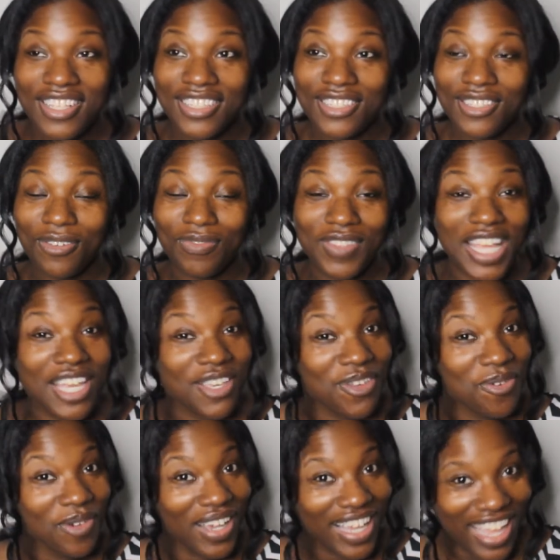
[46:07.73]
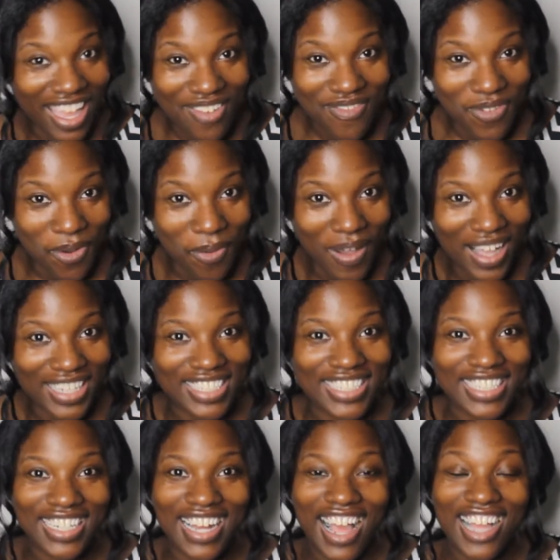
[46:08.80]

So thank you again for watching.